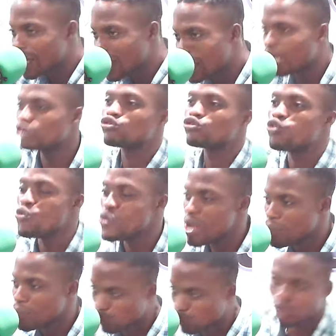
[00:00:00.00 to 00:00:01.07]
air to
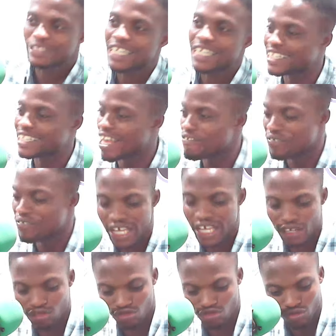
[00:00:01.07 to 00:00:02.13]
ream print and time
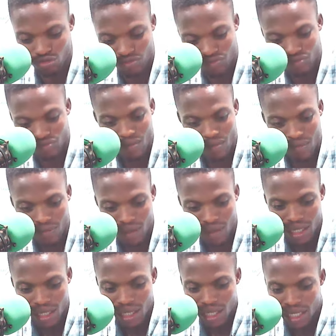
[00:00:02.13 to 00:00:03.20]
feeding so
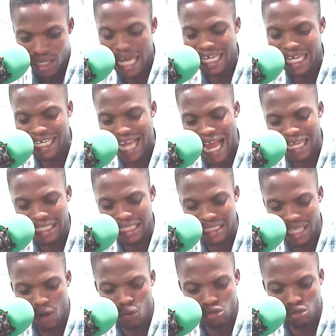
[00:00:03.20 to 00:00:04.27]
nearly kind
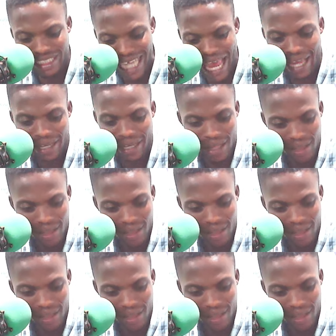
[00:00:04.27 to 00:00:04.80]
you say